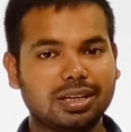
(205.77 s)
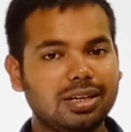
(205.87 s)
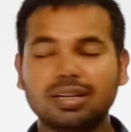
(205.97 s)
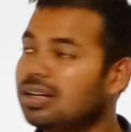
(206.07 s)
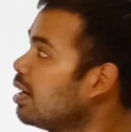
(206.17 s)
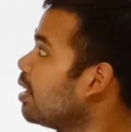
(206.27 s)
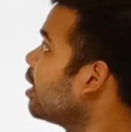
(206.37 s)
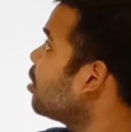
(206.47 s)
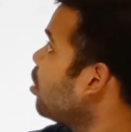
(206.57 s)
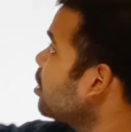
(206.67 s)
See,
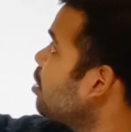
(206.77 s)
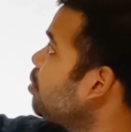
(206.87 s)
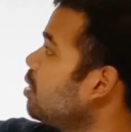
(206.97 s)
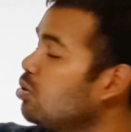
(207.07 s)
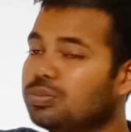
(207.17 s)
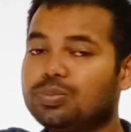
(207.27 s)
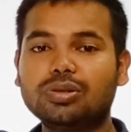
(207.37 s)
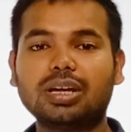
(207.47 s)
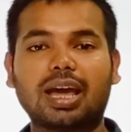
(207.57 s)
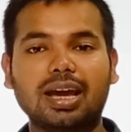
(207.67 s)
here cost of the
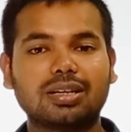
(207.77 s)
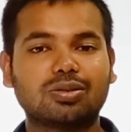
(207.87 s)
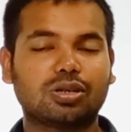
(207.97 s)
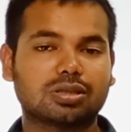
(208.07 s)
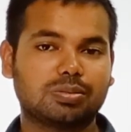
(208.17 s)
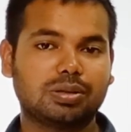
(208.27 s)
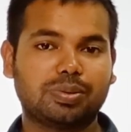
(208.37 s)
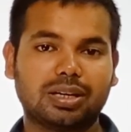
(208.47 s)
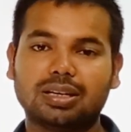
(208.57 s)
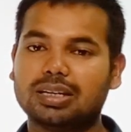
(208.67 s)
notebook and cost of the
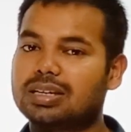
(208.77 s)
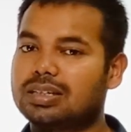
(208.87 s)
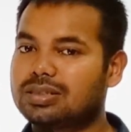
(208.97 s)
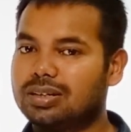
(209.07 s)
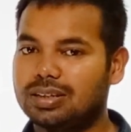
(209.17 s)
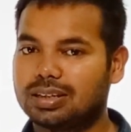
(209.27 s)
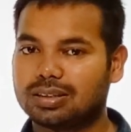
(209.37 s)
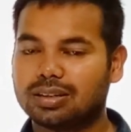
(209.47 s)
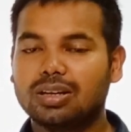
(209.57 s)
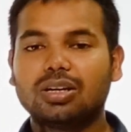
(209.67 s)
pen is uncertain,